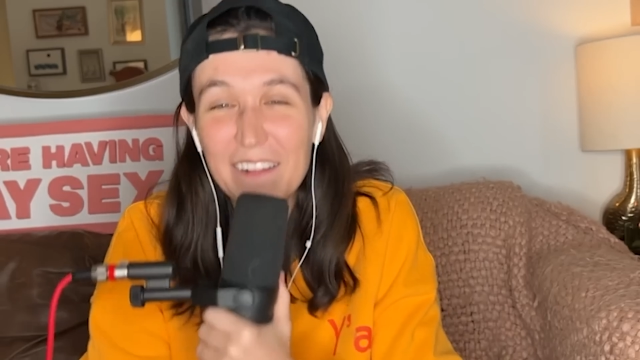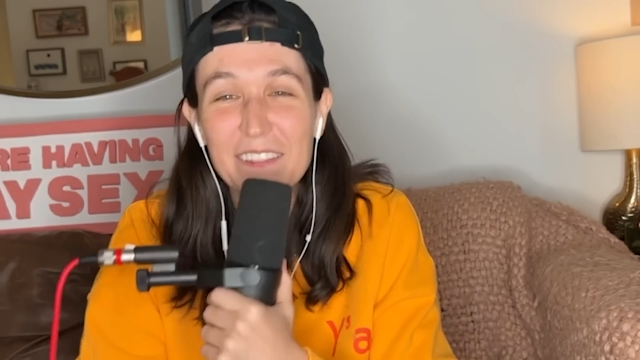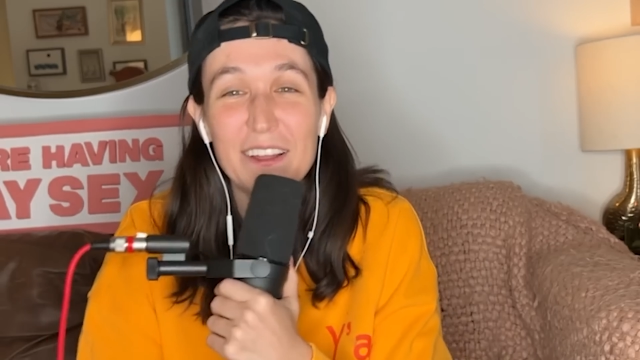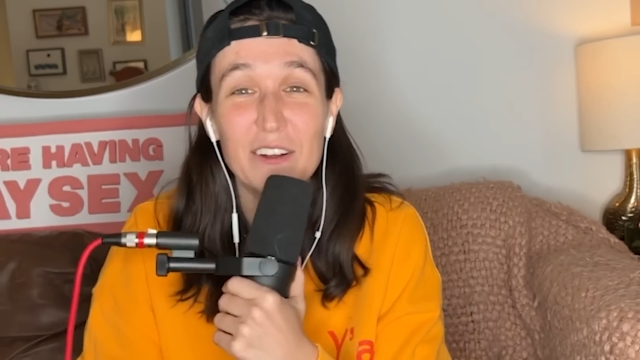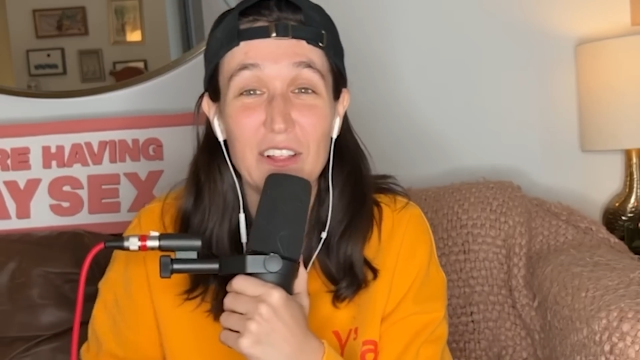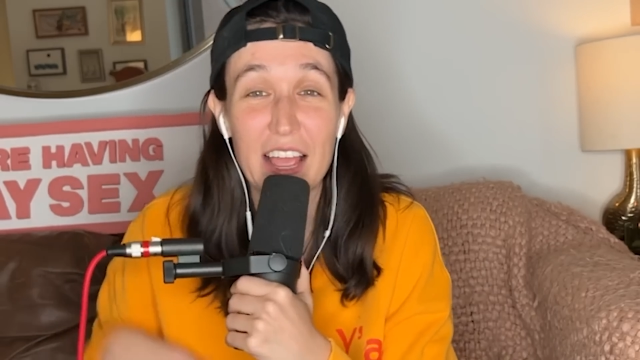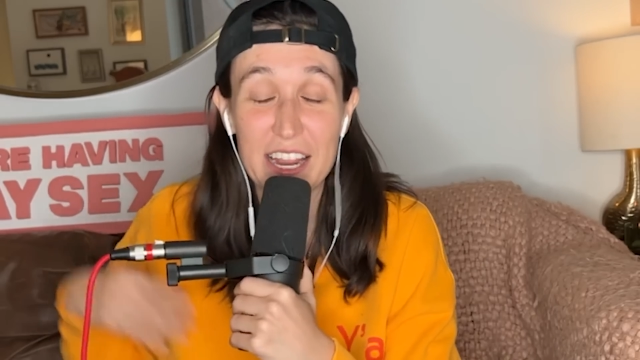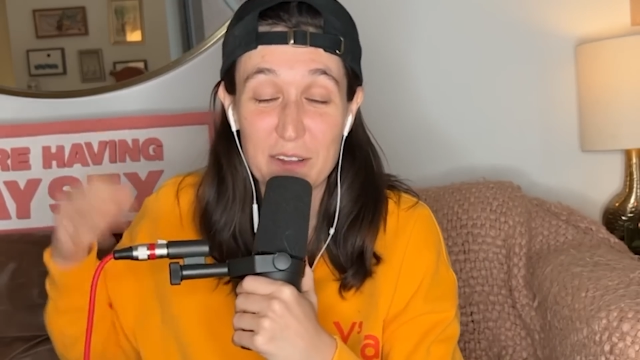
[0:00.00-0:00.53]
they're
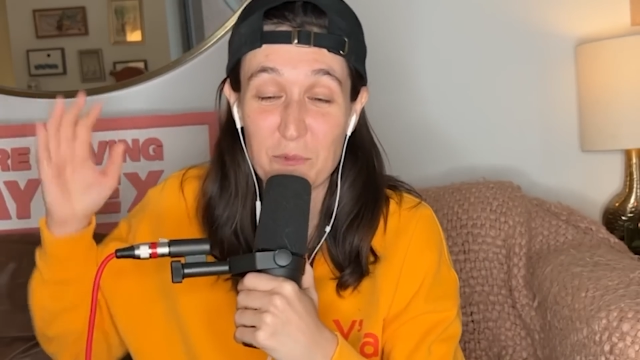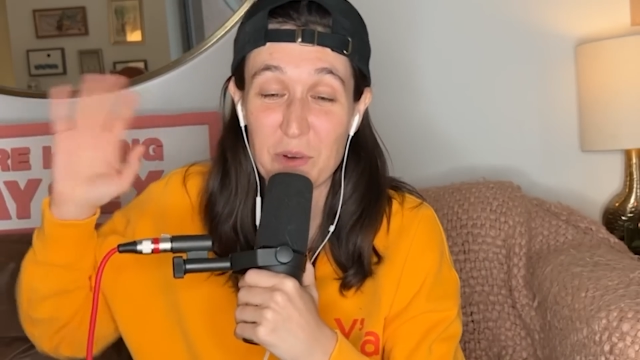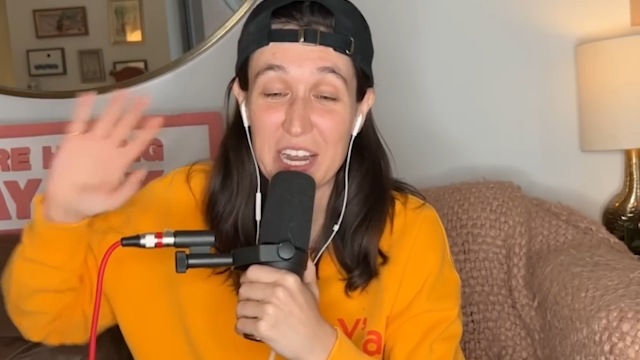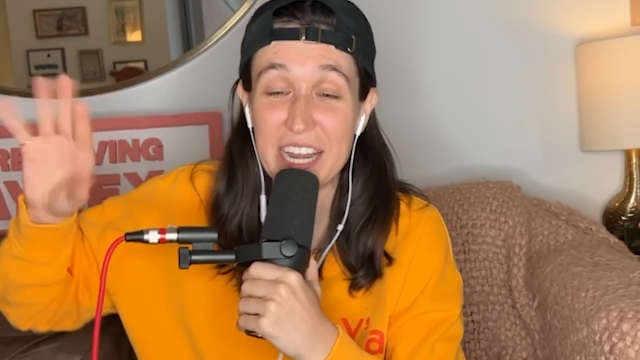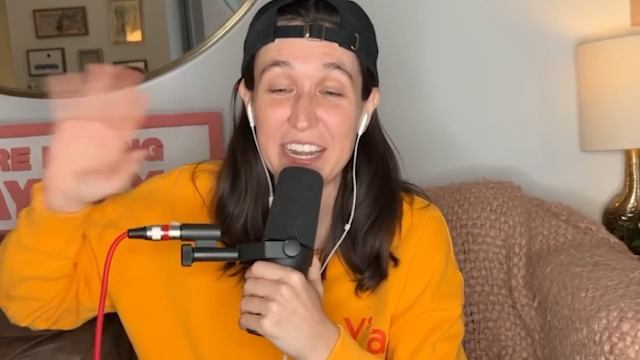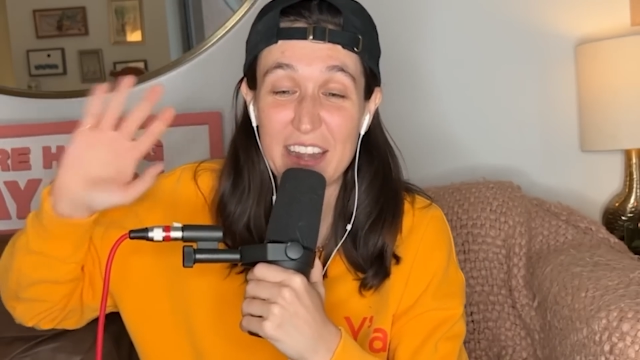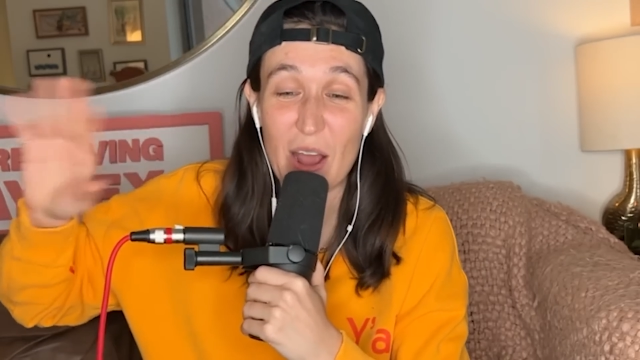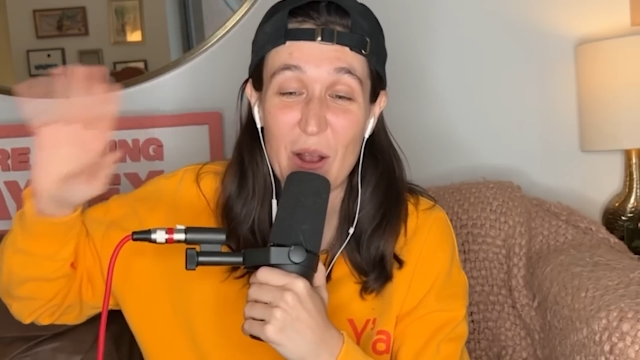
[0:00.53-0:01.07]
like, we
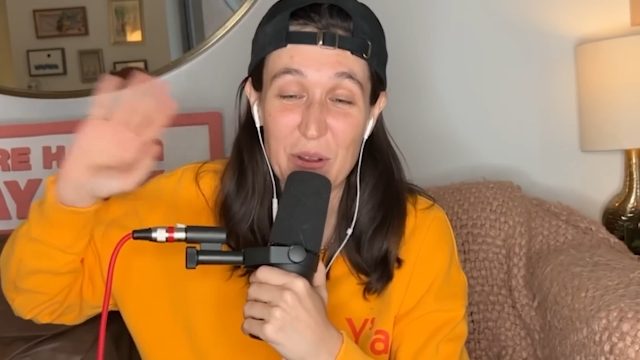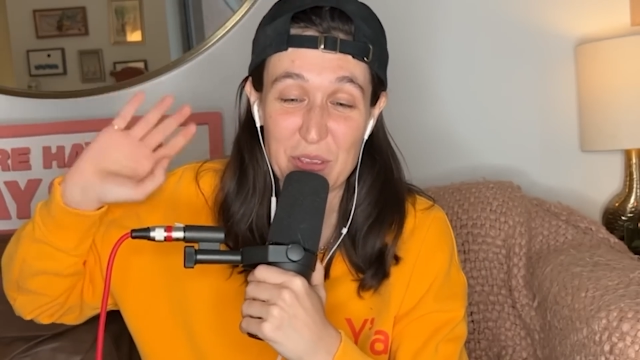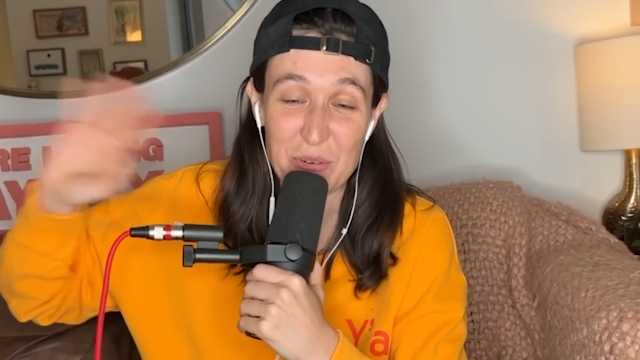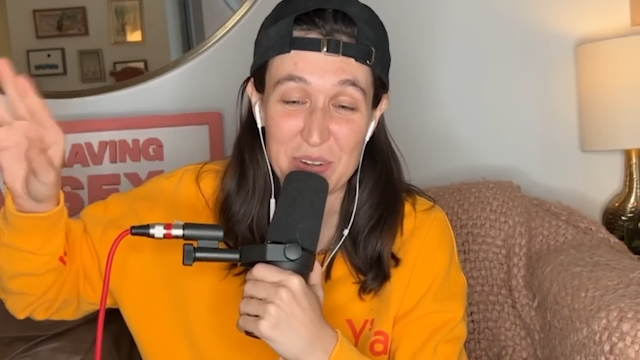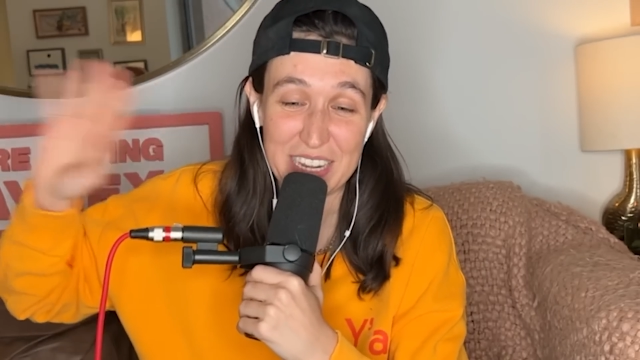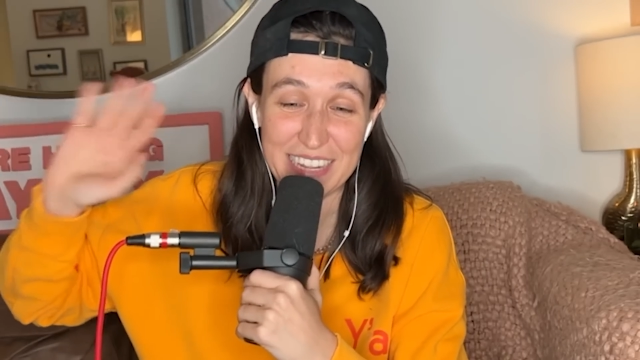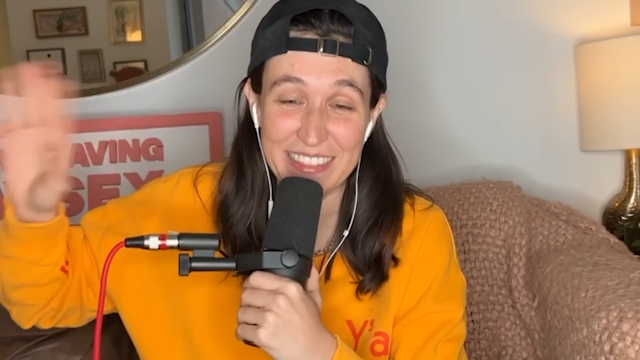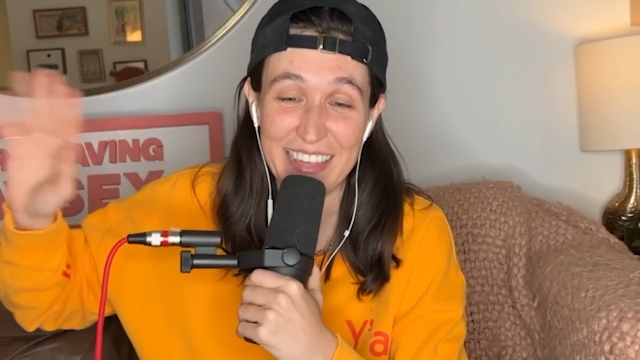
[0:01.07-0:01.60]
know you
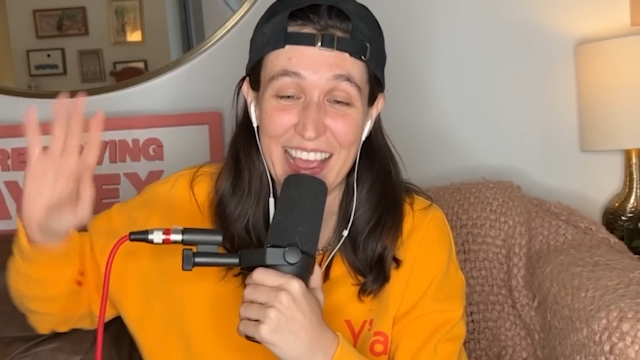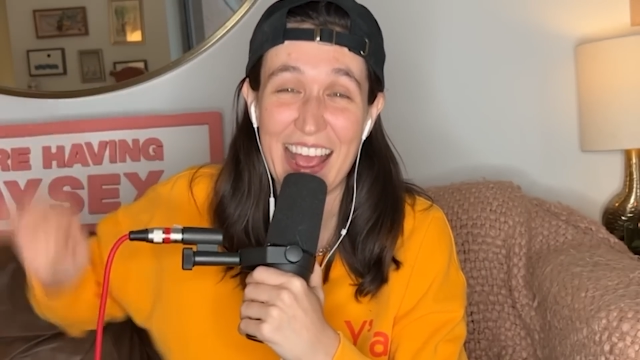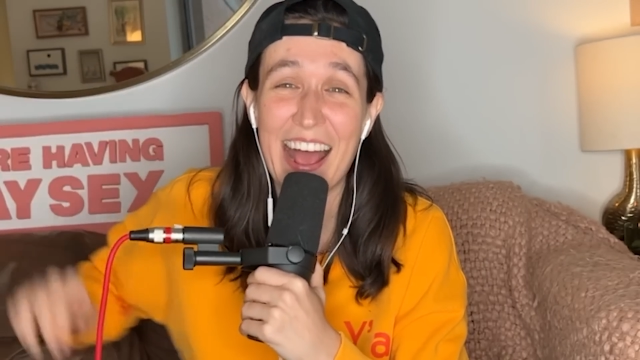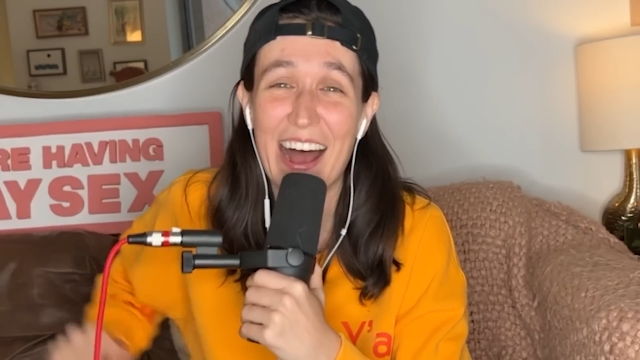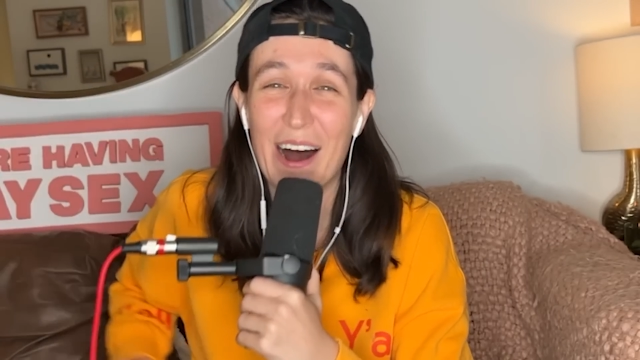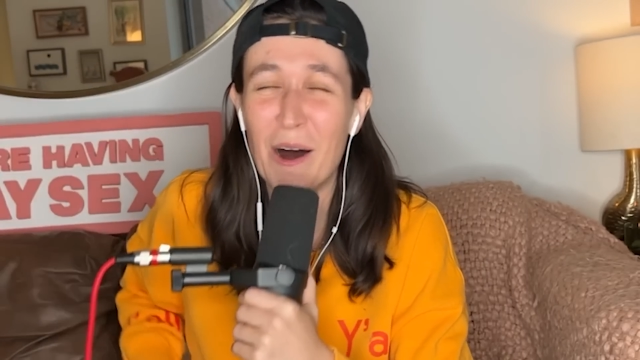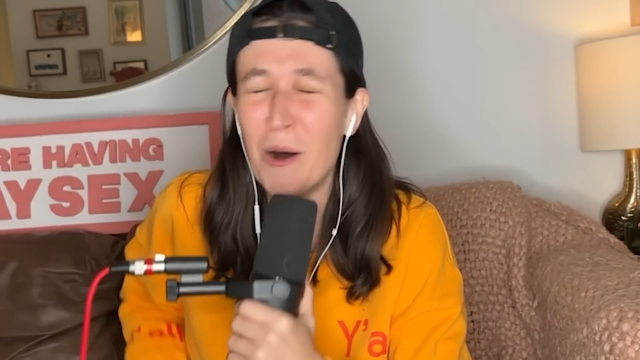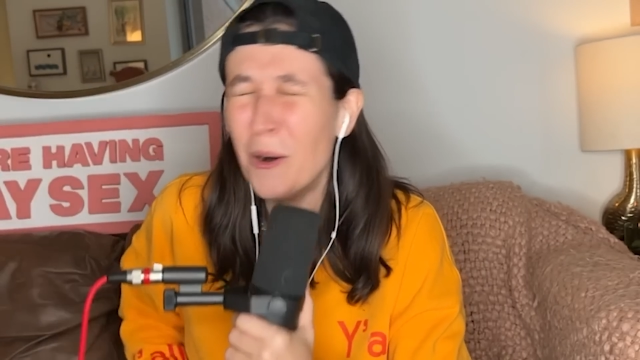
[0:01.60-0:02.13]
need the
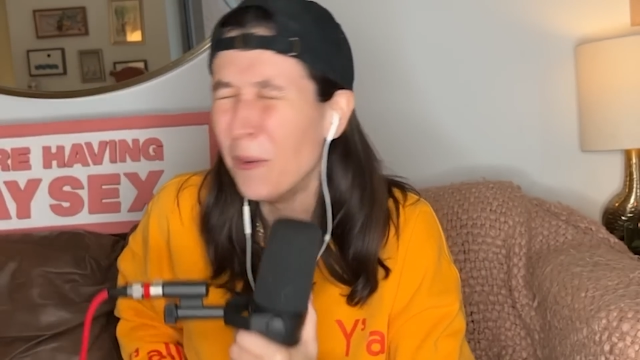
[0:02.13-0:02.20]
help.